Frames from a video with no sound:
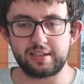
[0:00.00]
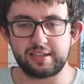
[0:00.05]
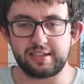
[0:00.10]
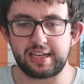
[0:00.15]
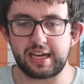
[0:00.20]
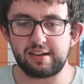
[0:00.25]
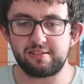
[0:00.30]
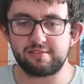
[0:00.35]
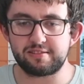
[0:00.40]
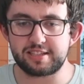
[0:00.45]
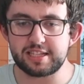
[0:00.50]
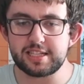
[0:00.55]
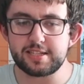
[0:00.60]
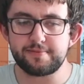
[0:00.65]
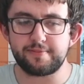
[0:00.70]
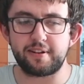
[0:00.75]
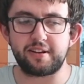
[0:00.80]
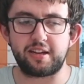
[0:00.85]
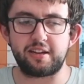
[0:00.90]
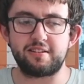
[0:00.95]
Now this
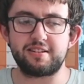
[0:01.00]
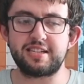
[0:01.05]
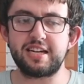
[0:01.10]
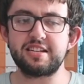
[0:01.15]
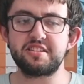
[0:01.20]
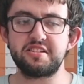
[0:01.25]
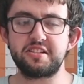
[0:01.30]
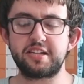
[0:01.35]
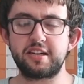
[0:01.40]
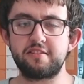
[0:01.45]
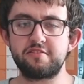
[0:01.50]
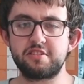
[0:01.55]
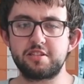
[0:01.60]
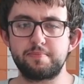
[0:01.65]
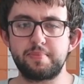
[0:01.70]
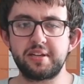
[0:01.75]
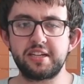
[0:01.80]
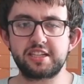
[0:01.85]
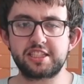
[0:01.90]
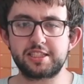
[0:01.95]
video is actually going to
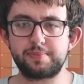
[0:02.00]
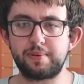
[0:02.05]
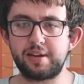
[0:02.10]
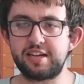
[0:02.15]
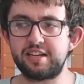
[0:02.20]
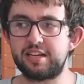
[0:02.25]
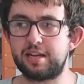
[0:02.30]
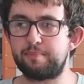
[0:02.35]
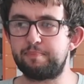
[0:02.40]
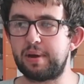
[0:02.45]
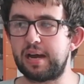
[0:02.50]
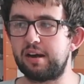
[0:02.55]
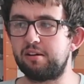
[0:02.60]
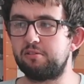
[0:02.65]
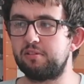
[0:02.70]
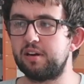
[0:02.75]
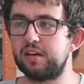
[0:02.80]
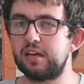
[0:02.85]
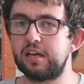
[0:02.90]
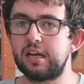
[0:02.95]
be explaining
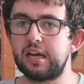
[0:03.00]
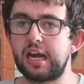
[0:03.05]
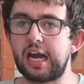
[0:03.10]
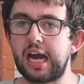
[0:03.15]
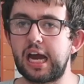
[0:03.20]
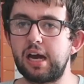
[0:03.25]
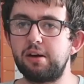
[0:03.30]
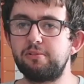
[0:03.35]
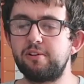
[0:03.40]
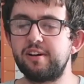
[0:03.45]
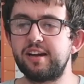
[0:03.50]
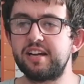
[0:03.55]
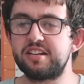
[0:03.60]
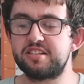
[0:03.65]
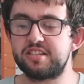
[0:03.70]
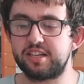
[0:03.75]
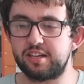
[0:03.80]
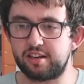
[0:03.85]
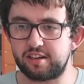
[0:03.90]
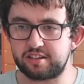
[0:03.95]
about how I
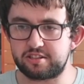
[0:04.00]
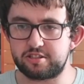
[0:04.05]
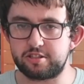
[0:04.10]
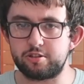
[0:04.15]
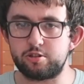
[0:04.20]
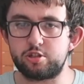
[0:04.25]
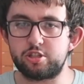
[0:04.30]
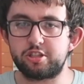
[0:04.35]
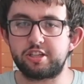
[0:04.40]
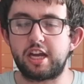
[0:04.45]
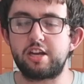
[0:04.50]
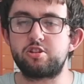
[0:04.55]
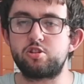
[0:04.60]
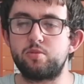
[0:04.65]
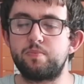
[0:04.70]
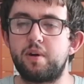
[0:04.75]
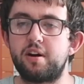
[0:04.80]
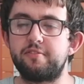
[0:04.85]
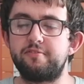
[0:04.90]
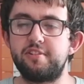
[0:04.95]
actually like to schedule
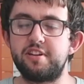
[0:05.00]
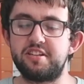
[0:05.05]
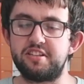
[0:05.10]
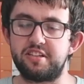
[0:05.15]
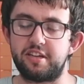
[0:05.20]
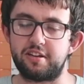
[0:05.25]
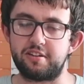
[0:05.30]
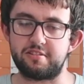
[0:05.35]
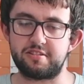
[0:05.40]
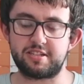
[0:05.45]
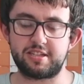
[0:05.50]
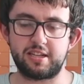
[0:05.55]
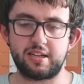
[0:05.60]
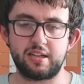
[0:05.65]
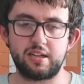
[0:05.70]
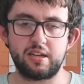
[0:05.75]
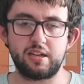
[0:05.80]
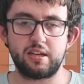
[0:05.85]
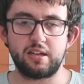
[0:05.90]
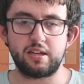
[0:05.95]
my videos.
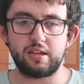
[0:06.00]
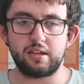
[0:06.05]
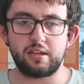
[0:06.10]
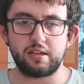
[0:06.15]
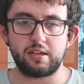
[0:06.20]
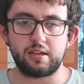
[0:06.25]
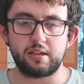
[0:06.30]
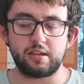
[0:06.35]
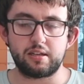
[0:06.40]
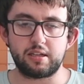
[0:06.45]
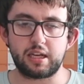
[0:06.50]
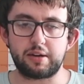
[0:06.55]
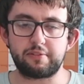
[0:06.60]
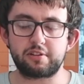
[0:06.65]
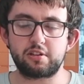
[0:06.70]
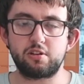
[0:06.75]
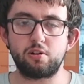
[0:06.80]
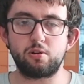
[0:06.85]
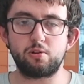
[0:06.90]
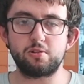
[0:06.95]
Now
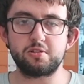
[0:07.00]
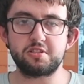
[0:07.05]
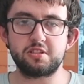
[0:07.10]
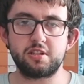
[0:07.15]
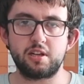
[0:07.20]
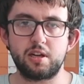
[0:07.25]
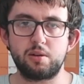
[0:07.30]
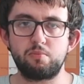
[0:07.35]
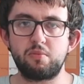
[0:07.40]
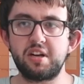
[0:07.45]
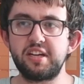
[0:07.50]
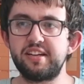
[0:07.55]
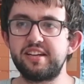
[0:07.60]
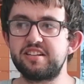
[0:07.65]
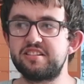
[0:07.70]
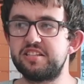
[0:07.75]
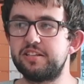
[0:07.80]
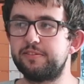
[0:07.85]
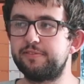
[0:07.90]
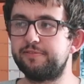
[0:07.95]
of course when you
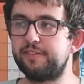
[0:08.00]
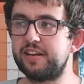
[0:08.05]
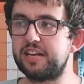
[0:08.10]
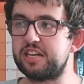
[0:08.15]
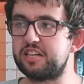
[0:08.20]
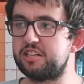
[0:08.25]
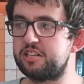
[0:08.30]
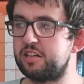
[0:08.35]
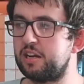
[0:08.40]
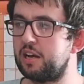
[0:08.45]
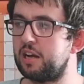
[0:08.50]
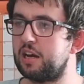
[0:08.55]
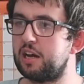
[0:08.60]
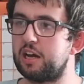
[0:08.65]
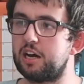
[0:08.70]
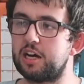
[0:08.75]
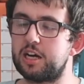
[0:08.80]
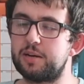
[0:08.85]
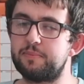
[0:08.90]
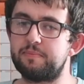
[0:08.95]
actually finish
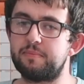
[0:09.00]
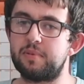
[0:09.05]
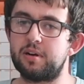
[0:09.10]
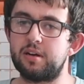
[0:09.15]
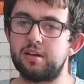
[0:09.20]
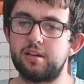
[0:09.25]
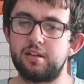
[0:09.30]
um,